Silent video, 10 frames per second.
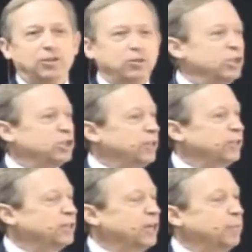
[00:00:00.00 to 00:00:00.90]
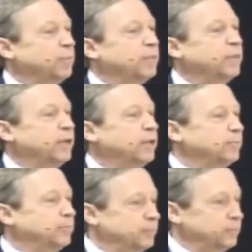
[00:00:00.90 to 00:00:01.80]
They do this all the time.
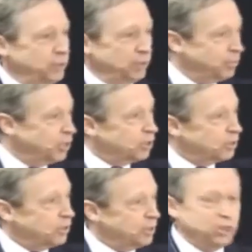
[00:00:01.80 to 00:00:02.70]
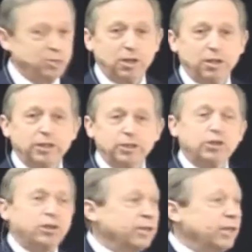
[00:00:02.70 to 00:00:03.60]
They'll admit you to the hospital, they'll
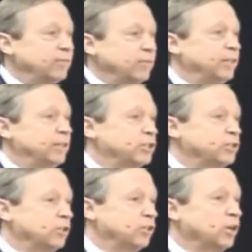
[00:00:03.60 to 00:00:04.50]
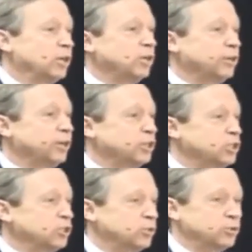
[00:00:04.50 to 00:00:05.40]
start an IV, they'll start a drug called
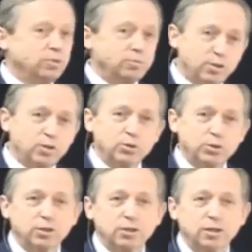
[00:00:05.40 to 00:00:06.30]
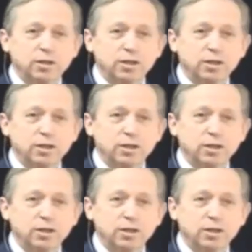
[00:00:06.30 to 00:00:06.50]
oxytocin, Pitocin.